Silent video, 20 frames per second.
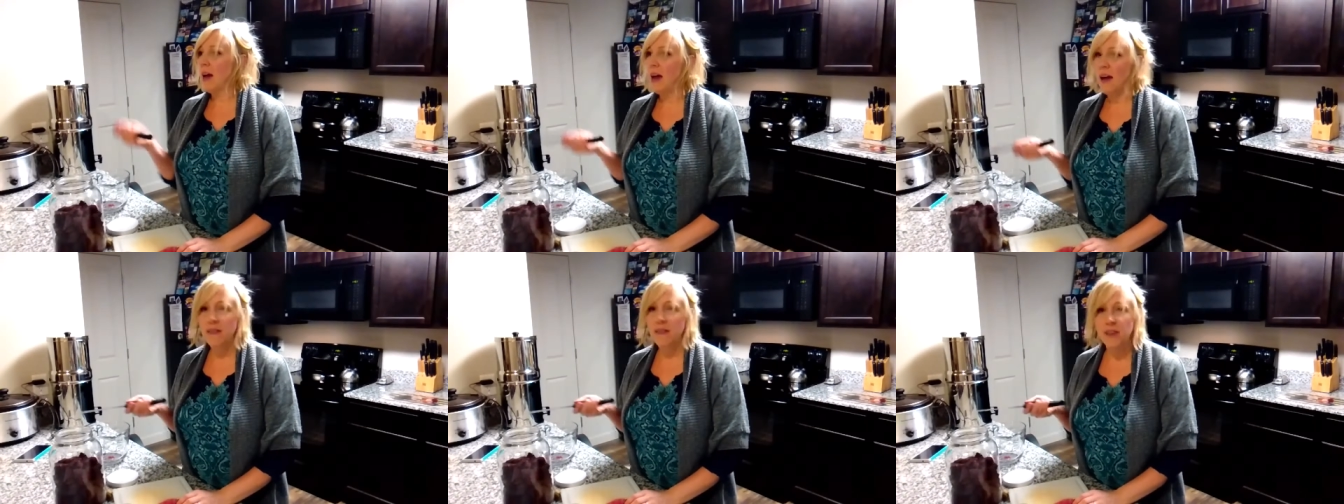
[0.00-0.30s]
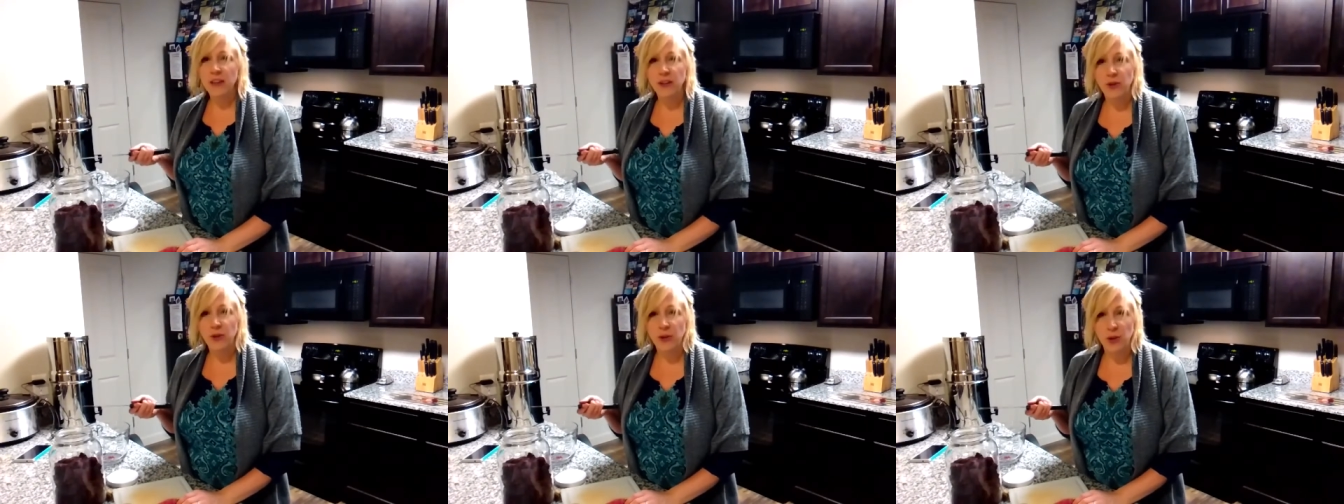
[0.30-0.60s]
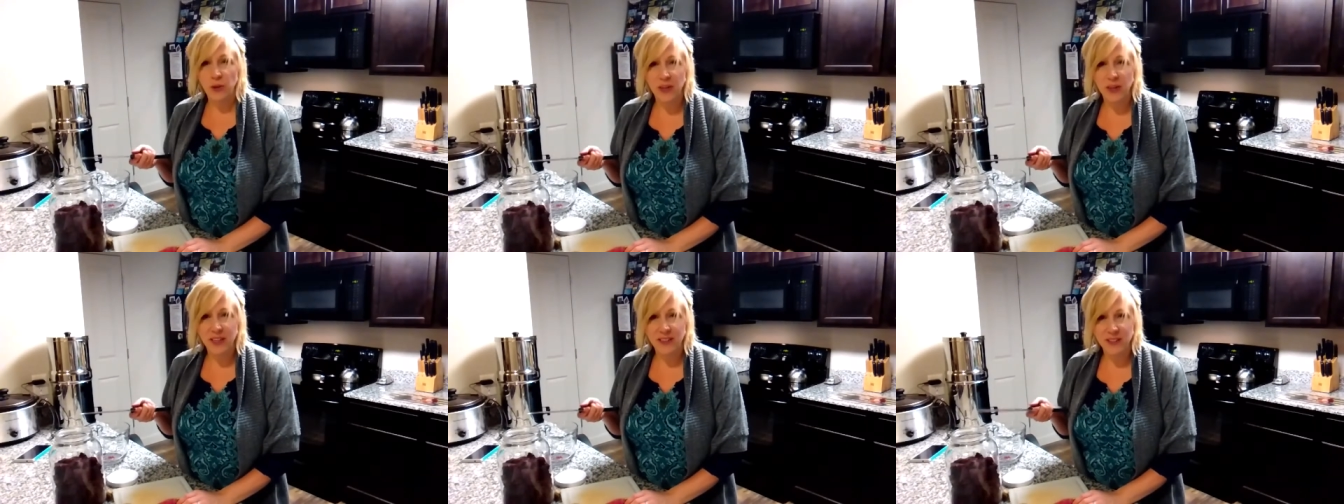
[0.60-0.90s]
and then you
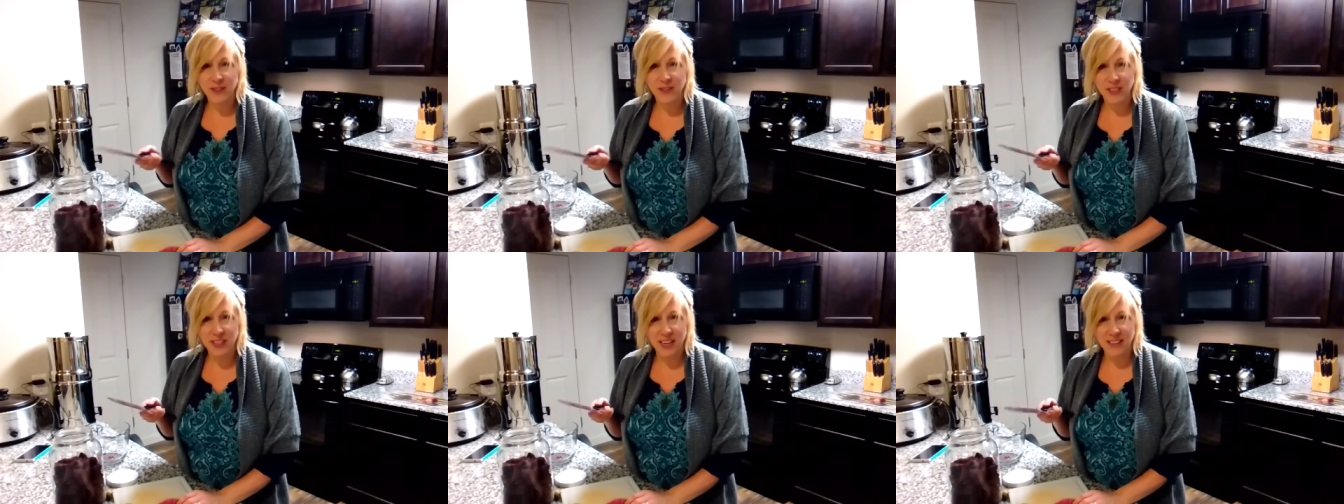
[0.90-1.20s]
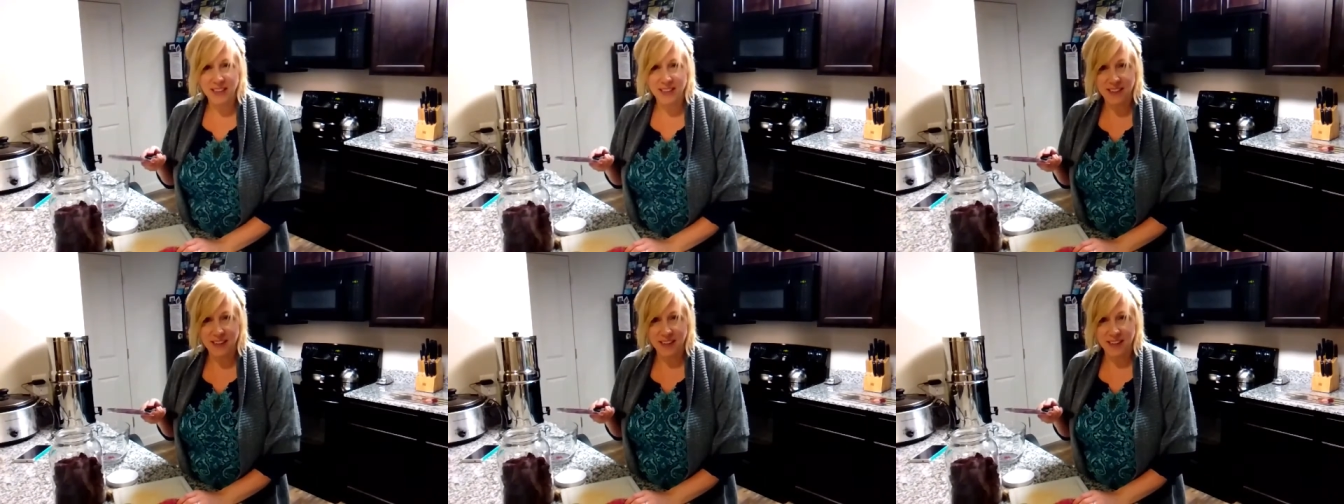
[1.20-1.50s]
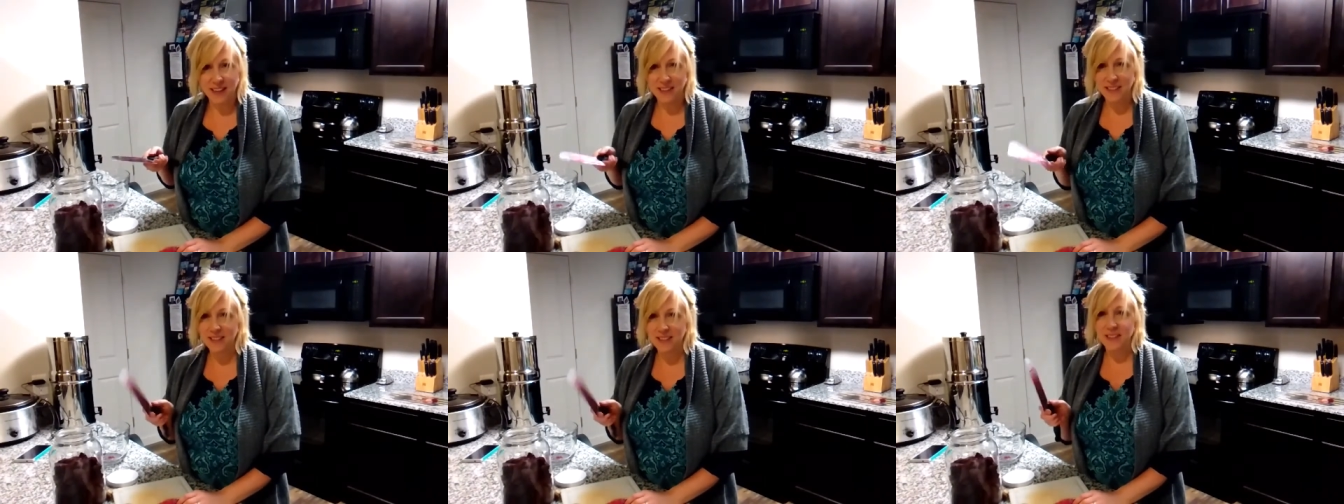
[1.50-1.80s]
go another 10
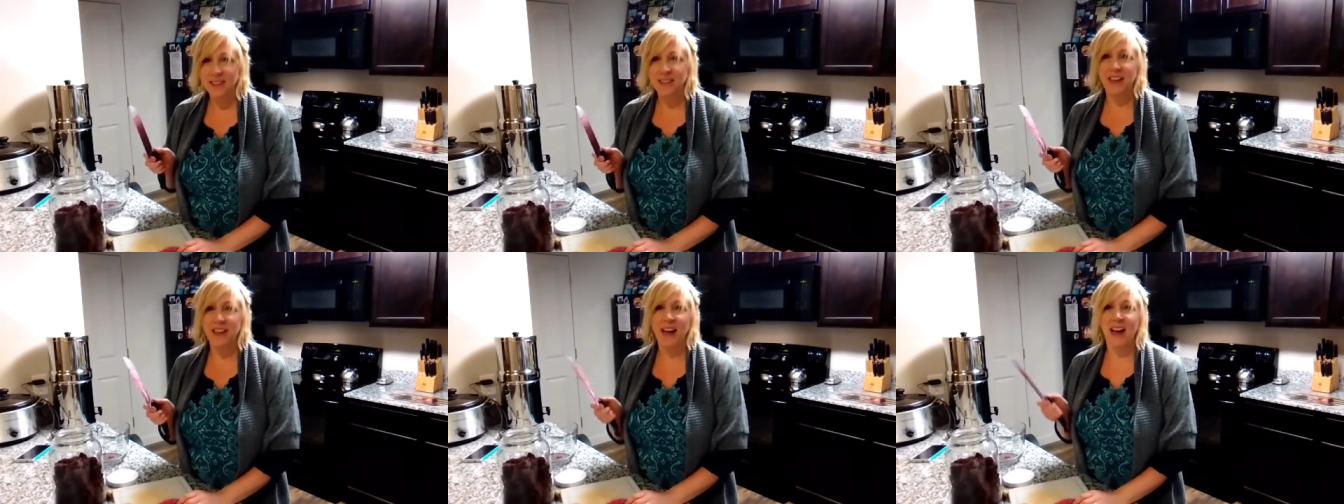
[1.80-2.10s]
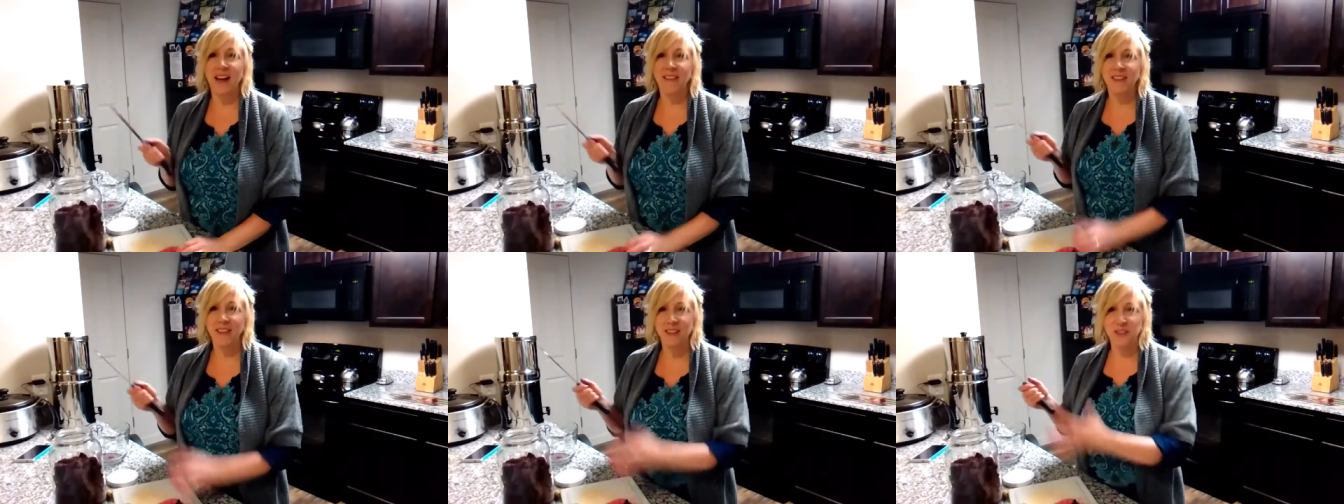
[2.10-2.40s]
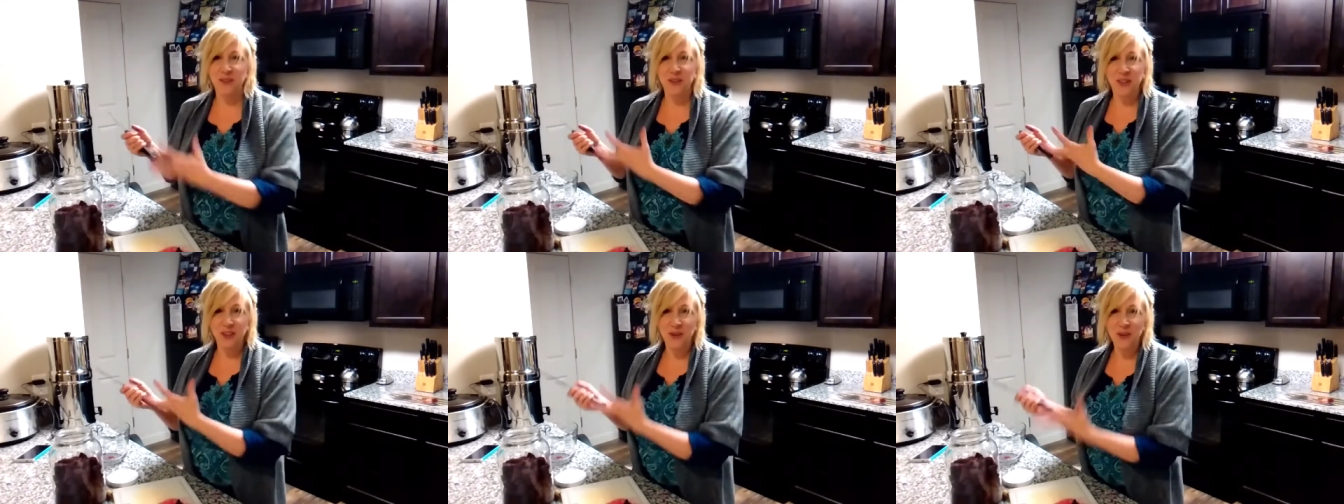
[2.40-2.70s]
days, and then
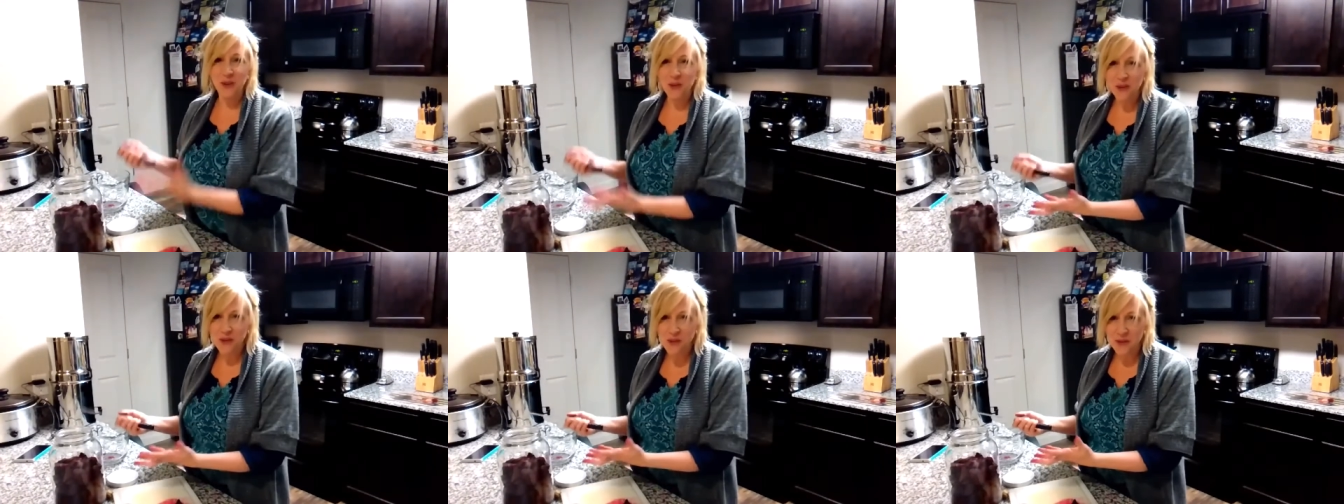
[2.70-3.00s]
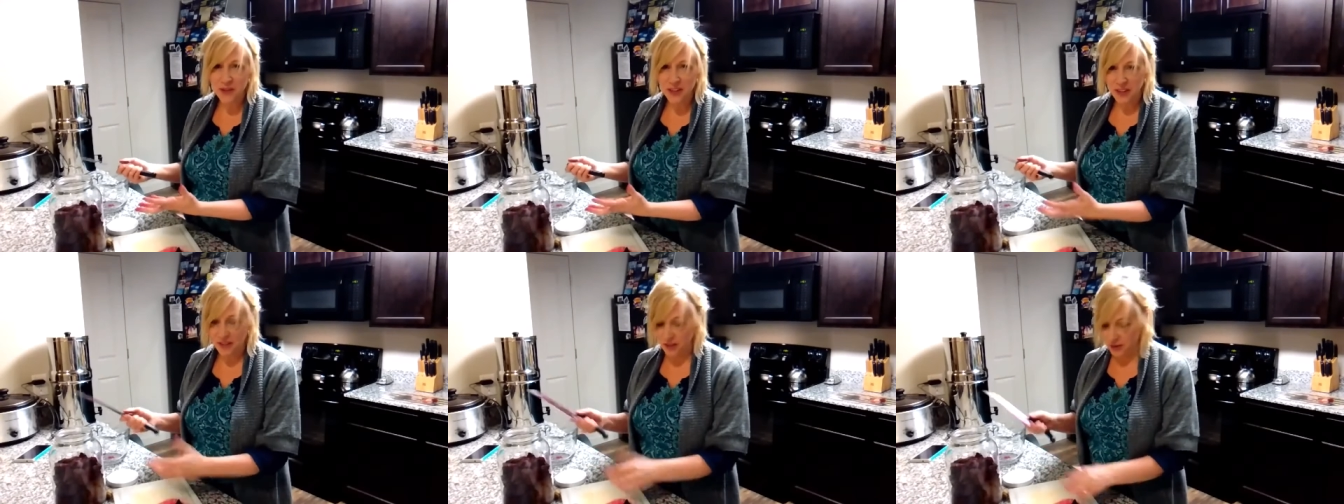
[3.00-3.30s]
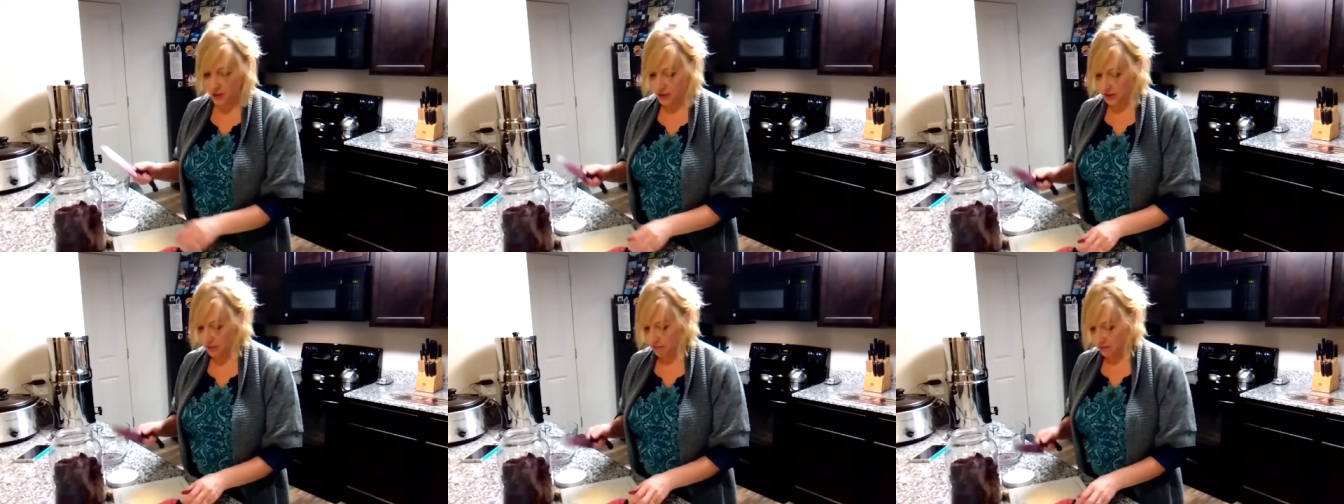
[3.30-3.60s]
you get a whole
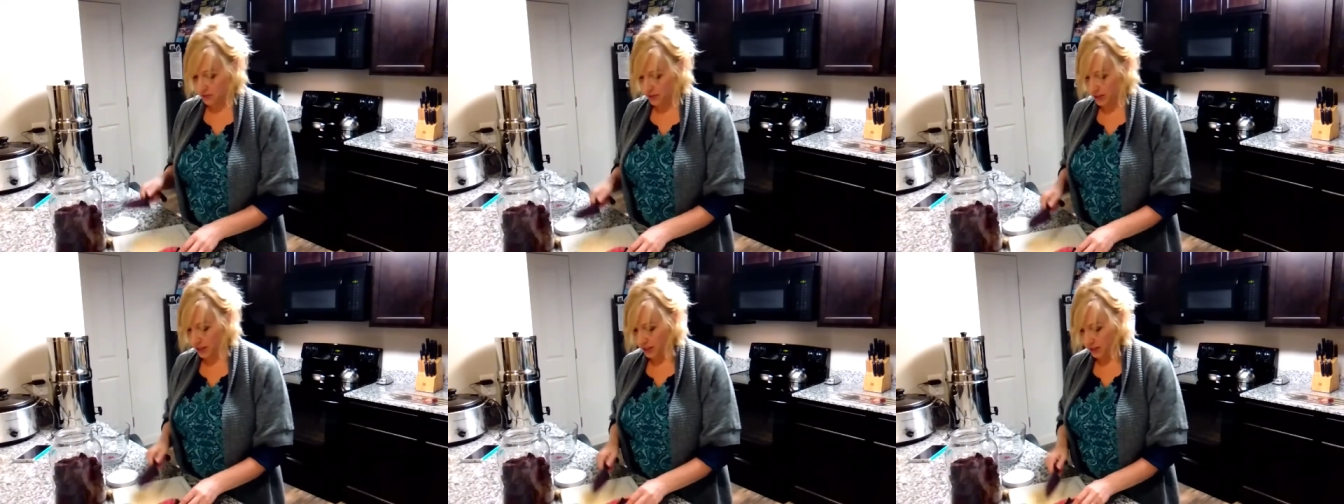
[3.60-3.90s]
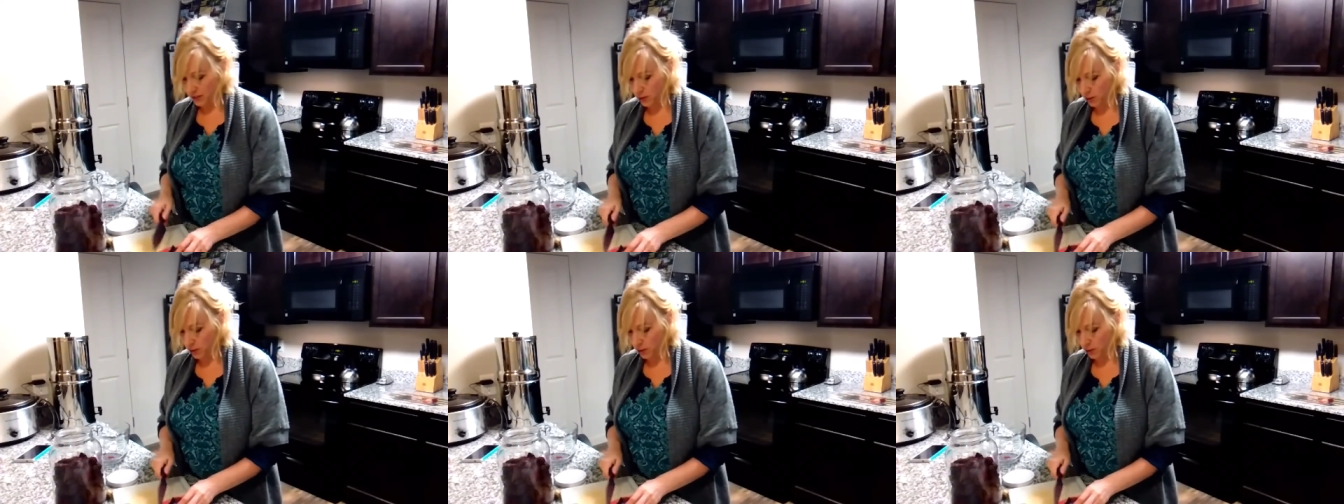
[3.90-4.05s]
nother thing.